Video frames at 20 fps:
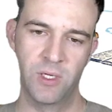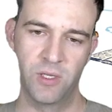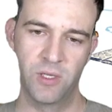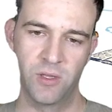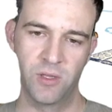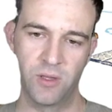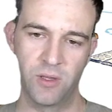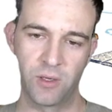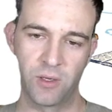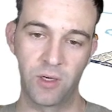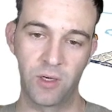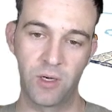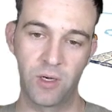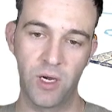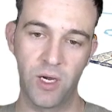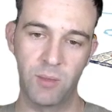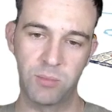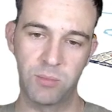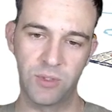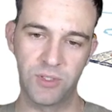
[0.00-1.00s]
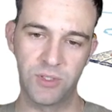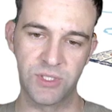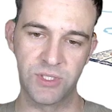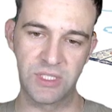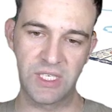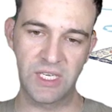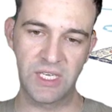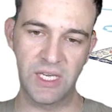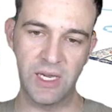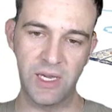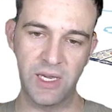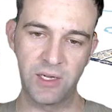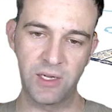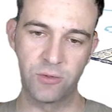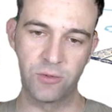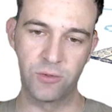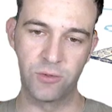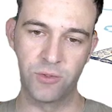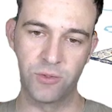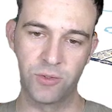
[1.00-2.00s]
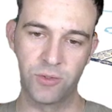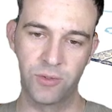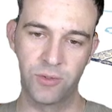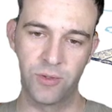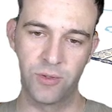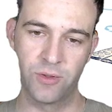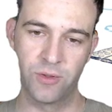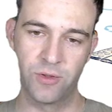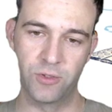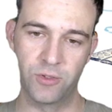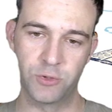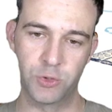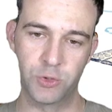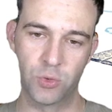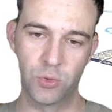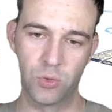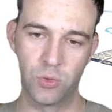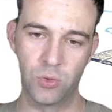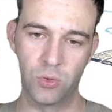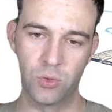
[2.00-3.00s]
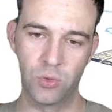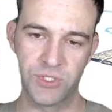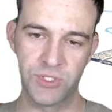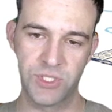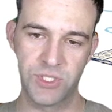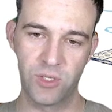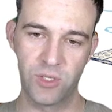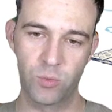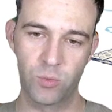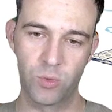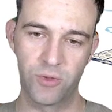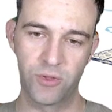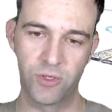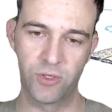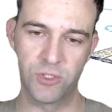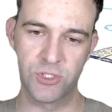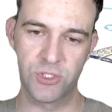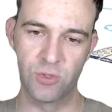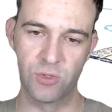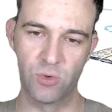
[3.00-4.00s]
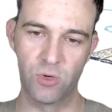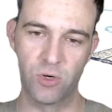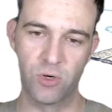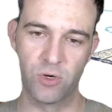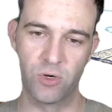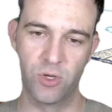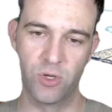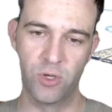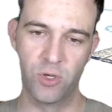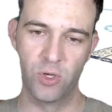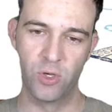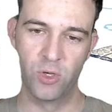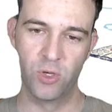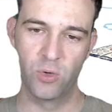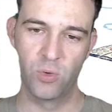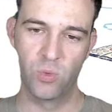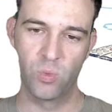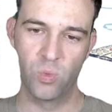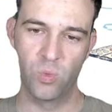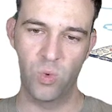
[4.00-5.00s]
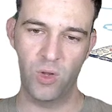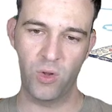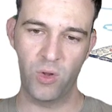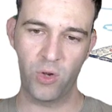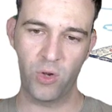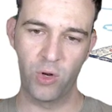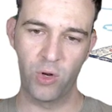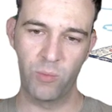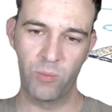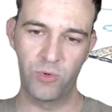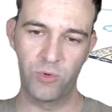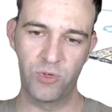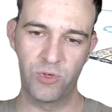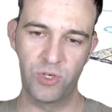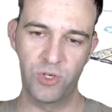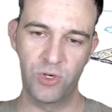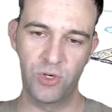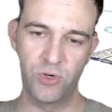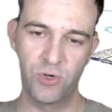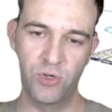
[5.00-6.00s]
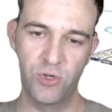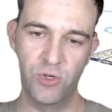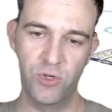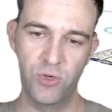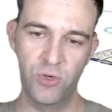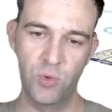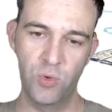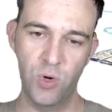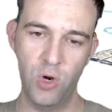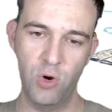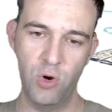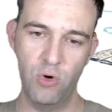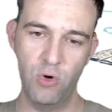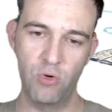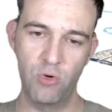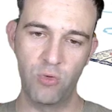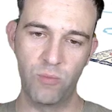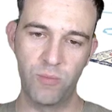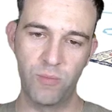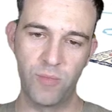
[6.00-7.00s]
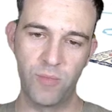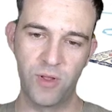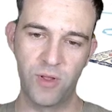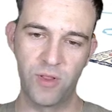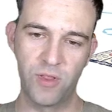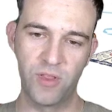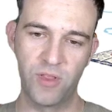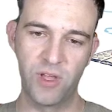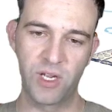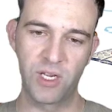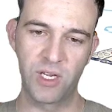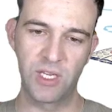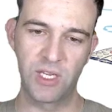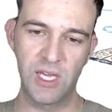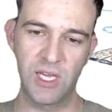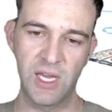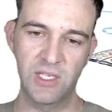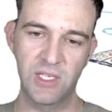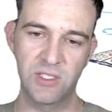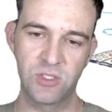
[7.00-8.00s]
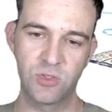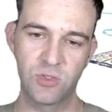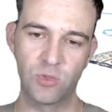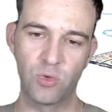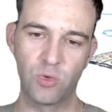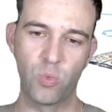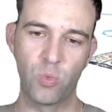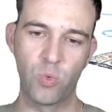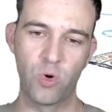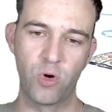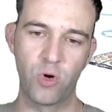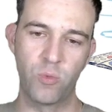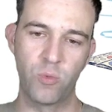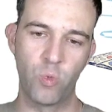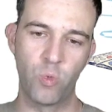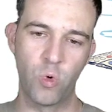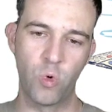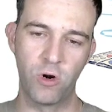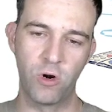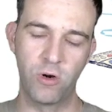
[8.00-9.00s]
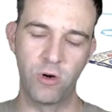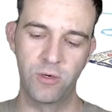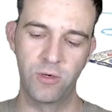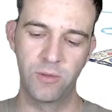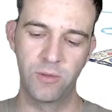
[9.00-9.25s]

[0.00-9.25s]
The goblins cackled. The troll said with a snort, "Welcome to your new home, the Castle Wormwort."